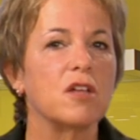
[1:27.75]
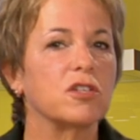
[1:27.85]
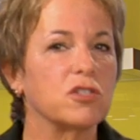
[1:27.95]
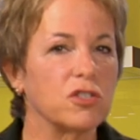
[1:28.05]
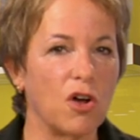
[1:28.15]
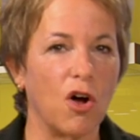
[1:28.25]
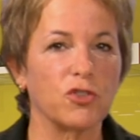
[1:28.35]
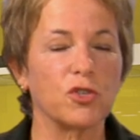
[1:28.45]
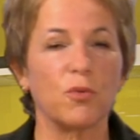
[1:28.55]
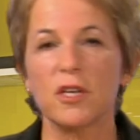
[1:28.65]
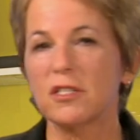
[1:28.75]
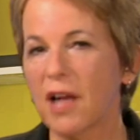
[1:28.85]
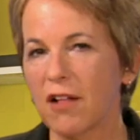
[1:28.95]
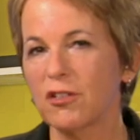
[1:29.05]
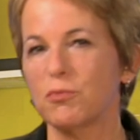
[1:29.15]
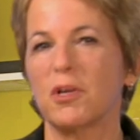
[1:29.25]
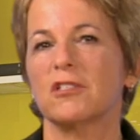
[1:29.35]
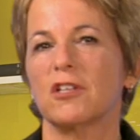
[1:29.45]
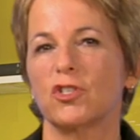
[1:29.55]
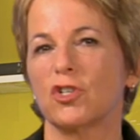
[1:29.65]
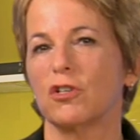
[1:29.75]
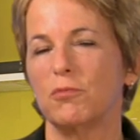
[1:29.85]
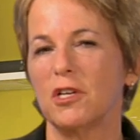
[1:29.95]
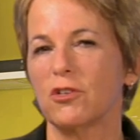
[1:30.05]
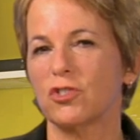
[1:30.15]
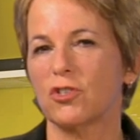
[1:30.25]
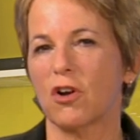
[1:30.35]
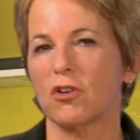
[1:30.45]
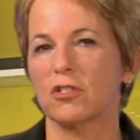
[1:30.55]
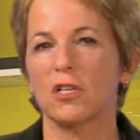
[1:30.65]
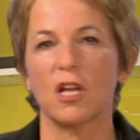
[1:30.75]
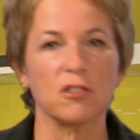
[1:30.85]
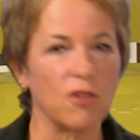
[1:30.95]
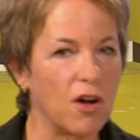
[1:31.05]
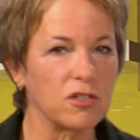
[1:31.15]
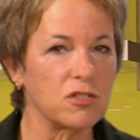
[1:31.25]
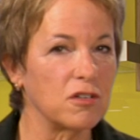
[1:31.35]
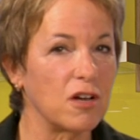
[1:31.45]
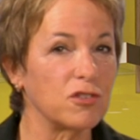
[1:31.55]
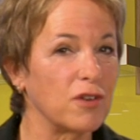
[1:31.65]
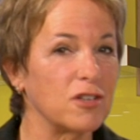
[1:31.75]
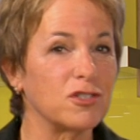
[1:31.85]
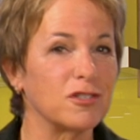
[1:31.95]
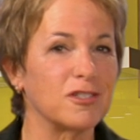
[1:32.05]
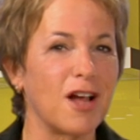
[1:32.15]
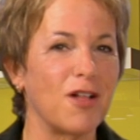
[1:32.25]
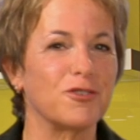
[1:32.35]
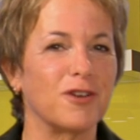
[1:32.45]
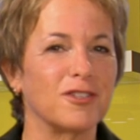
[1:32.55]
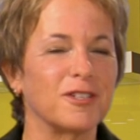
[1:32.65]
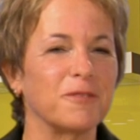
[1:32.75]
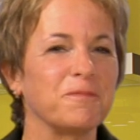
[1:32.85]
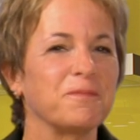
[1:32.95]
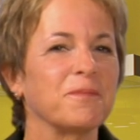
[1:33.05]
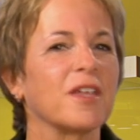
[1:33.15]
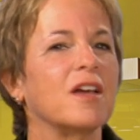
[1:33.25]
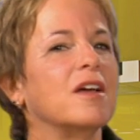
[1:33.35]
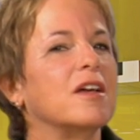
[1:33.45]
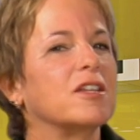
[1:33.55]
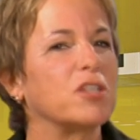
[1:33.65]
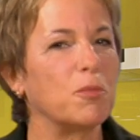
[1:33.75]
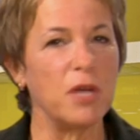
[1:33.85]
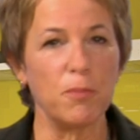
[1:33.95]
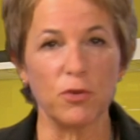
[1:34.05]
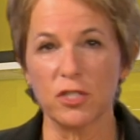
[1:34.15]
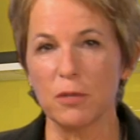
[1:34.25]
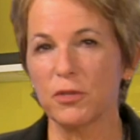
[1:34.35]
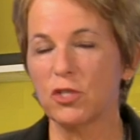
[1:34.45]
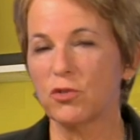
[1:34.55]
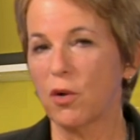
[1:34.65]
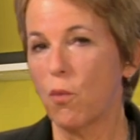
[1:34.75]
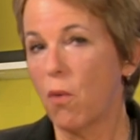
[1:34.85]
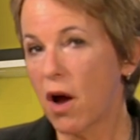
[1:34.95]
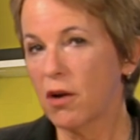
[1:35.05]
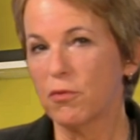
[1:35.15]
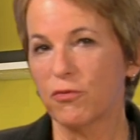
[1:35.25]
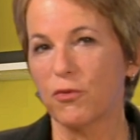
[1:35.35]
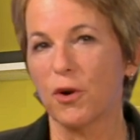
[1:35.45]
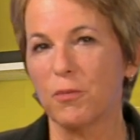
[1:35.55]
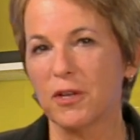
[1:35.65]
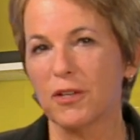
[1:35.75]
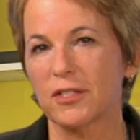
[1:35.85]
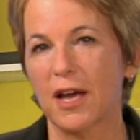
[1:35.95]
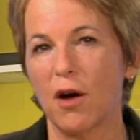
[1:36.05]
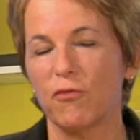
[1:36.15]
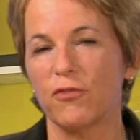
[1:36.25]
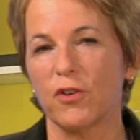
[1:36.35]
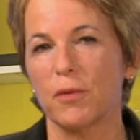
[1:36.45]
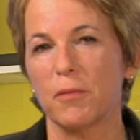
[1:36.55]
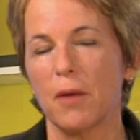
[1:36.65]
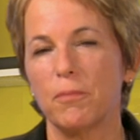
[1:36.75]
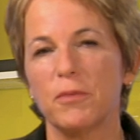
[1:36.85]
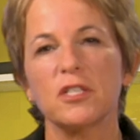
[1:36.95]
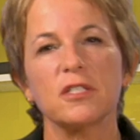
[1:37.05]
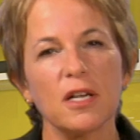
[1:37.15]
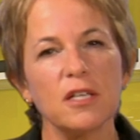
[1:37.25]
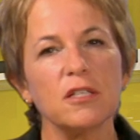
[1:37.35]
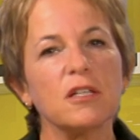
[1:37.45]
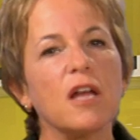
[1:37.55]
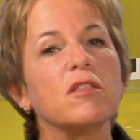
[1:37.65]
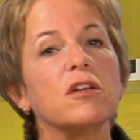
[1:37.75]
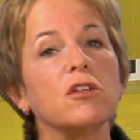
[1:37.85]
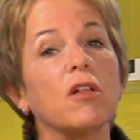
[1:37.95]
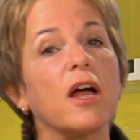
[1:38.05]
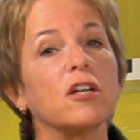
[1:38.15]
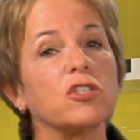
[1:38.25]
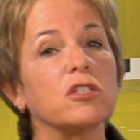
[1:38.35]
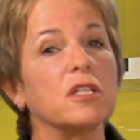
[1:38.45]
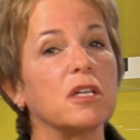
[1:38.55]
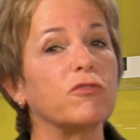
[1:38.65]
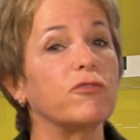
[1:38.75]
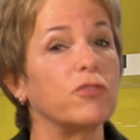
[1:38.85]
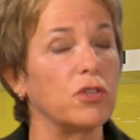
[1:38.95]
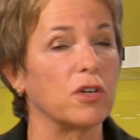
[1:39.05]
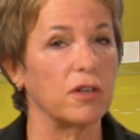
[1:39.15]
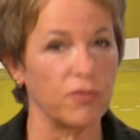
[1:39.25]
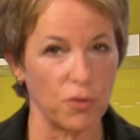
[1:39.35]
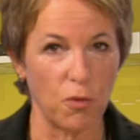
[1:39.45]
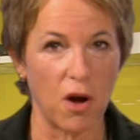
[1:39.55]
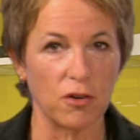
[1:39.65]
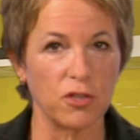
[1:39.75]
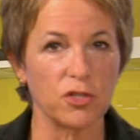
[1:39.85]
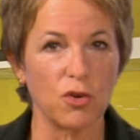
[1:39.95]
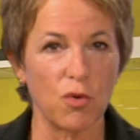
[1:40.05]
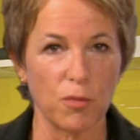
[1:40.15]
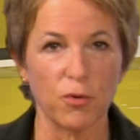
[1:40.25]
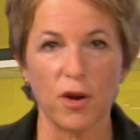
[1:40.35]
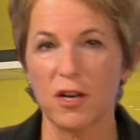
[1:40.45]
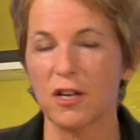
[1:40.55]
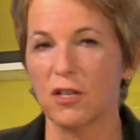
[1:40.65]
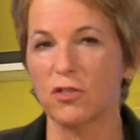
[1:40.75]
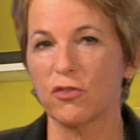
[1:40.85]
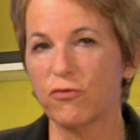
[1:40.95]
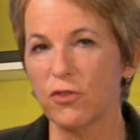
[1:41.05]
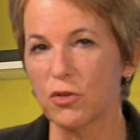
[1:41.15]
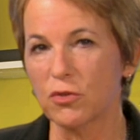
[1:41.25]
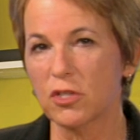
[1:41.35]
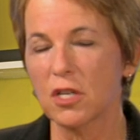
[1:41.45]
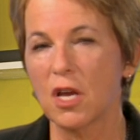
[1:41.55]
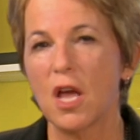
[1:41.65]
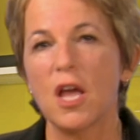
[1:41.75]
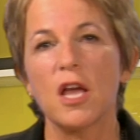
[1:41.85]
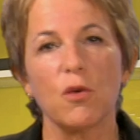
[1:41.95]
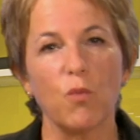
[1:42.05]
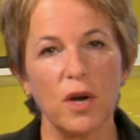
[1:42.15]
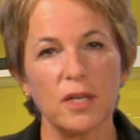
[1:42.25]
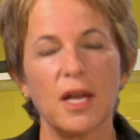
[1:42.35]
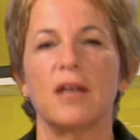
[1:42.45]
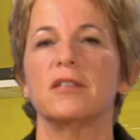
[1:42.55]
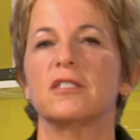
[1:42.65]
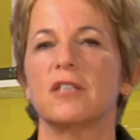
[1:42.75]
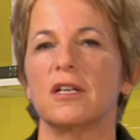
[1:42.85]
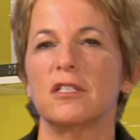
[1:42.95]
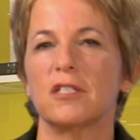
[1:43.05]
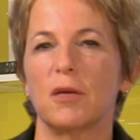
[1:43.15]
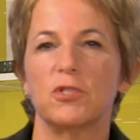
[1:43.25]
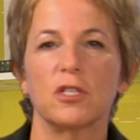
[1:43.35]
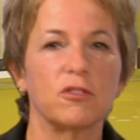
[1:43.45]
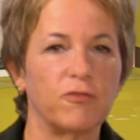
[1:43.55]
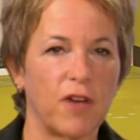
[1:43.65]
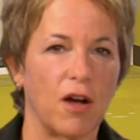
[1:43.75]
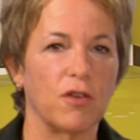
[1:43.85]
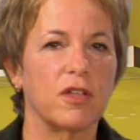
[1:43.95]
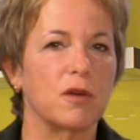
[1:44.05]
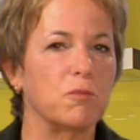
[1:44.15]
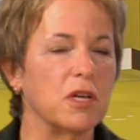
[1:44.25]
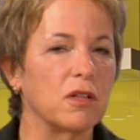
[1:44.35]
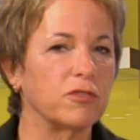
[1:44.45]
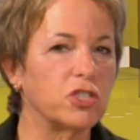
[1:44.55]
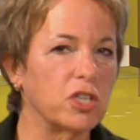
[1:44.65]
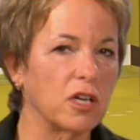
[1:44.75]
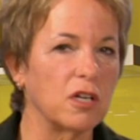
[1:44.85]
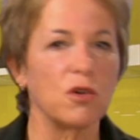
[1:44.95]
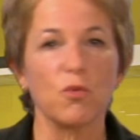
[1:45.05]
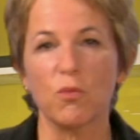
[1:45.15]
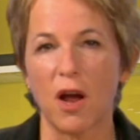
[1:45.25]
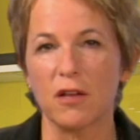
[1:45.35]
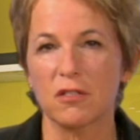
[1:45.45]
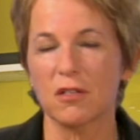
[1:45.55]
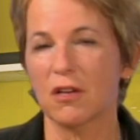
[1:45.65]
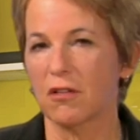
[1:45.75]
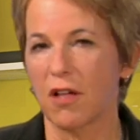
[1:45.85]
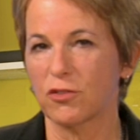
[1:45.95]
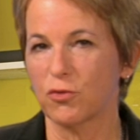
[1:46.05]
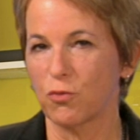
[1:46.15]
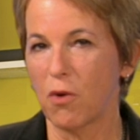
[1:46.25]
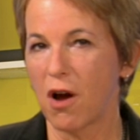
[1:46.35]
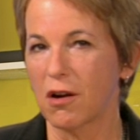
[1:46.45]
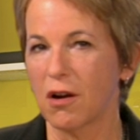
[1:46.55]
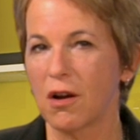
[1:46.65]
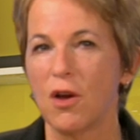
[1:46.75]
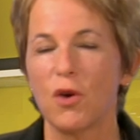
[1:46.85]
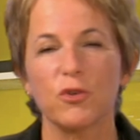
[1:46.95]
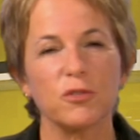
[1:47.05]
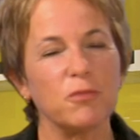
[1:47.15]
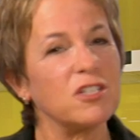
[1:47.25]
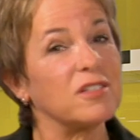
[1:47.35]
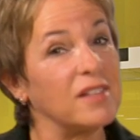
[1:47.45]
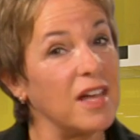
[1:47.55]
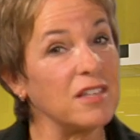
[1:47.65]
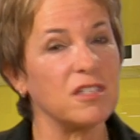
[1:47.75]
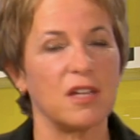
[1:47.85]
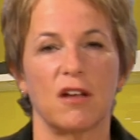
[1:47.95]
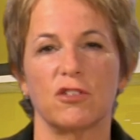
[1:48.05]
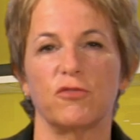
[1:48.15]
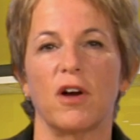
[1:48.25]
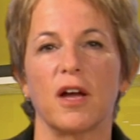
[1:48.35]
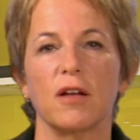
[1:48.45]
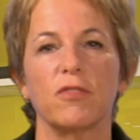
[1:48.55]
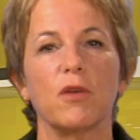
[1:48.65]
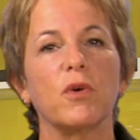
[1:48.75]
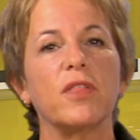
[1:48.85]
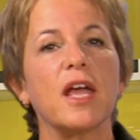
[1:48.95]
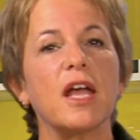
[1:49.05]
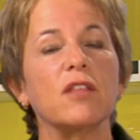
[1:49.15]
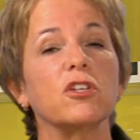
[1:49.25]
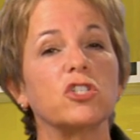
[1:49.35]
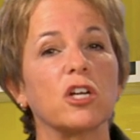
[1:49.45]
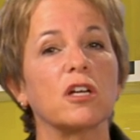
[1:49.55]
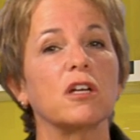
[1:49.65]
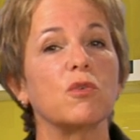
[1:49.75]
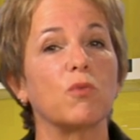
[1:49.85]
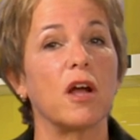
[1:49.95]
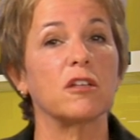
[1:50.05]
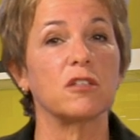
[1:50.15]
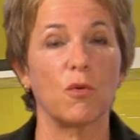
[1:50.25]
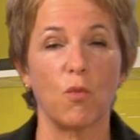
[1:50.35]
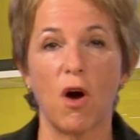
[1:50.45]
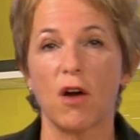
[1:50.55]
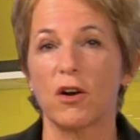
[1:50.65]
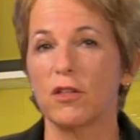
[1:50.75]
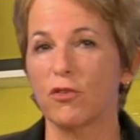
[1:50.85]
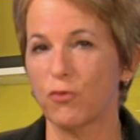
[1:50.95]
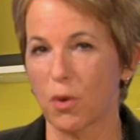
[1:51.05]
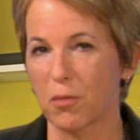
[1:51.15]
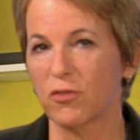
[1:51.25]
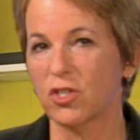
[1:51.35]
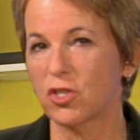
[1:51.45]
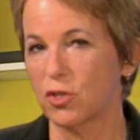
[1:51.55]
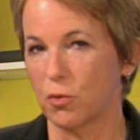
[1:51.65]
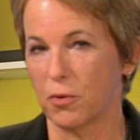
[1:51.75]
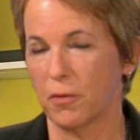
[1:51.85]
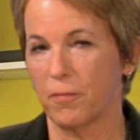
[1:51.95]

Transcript: This is also why salads make such good meal starters, as long as they're not drenched in salad dressing. Some people simply drink water before a meal to help fill them up, but studies say that you'll actually get fuller if the water is incorporated into foods. In one case, study subjects found that a meal of chicken, rice, and a glass of water was much less satisfying than when they ate the chicken, rice, and water in the form of a soup.